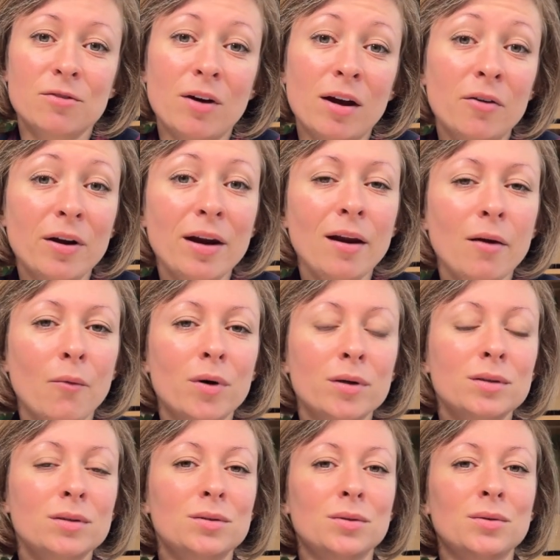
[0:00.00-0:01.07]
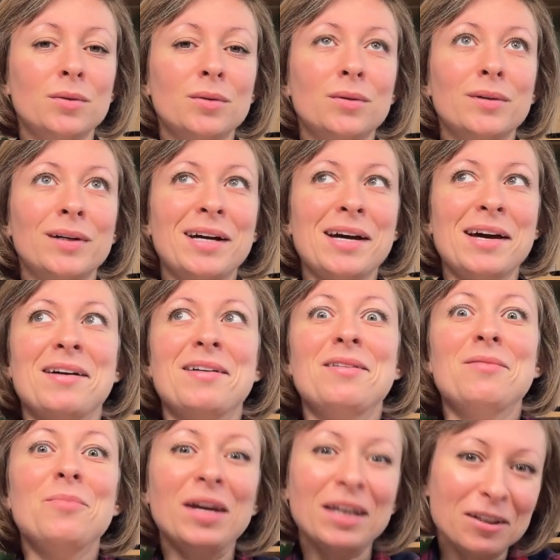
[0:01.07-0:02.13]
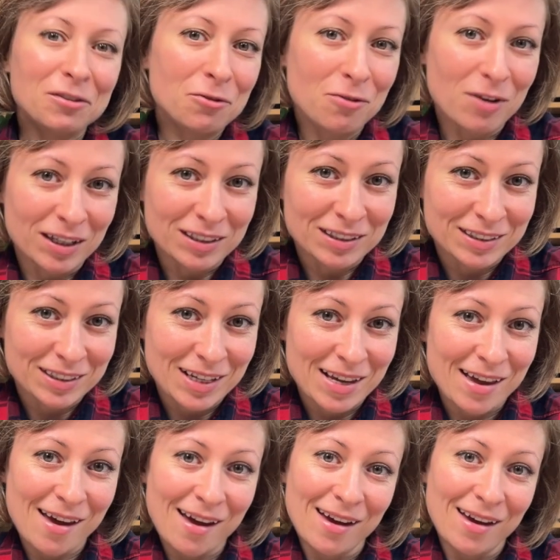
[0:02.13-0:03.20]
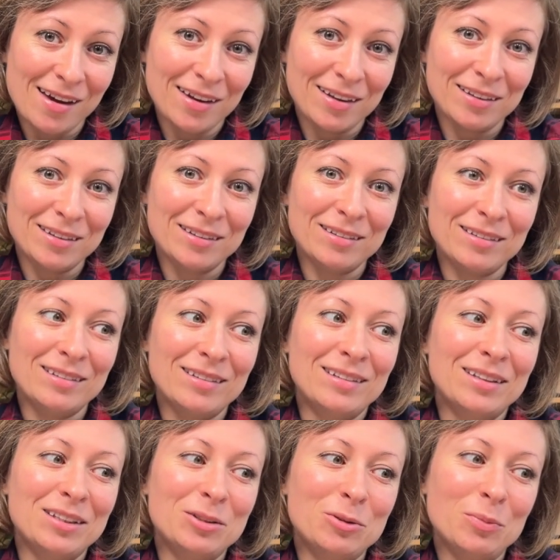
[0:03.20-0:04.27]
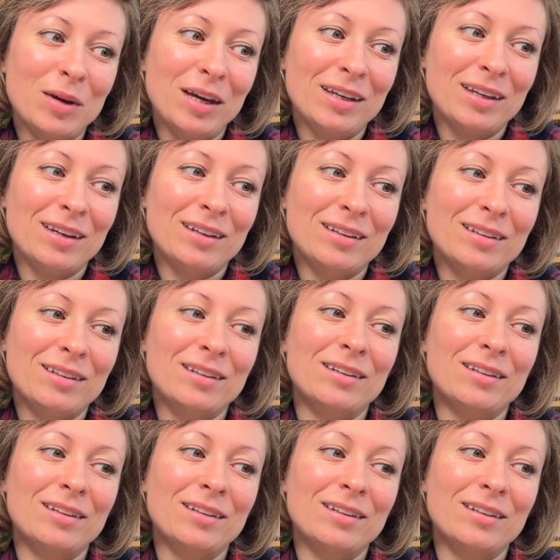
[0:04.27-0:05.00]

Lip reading: I really want to make it fun and to make it